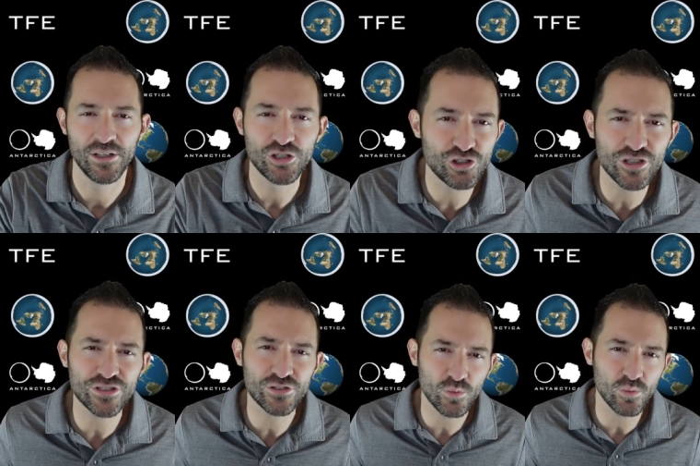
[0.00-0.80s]

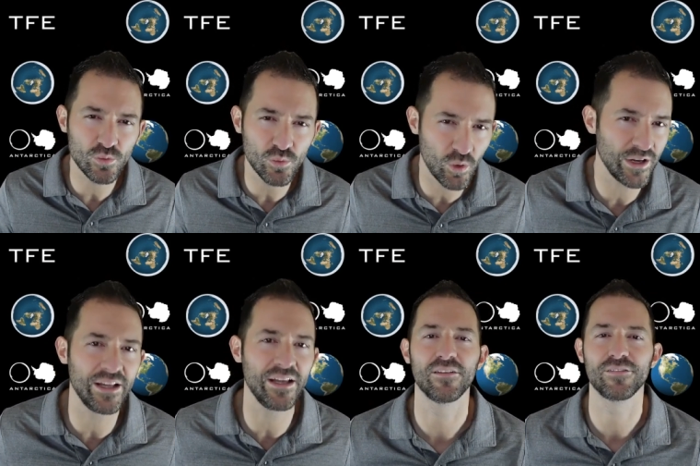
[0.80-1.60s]
Just what
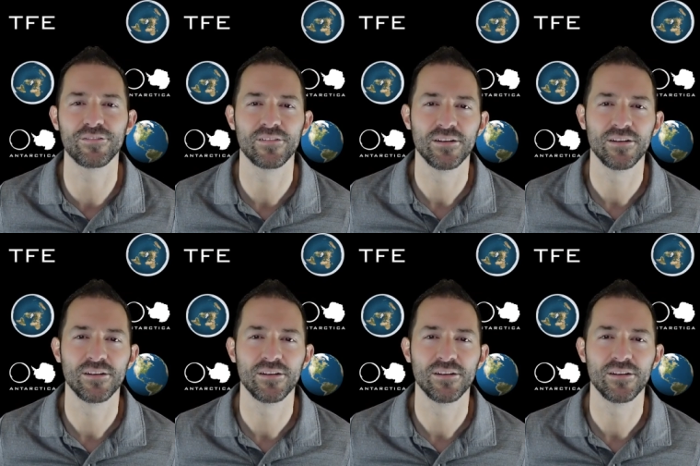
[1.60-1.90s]
if?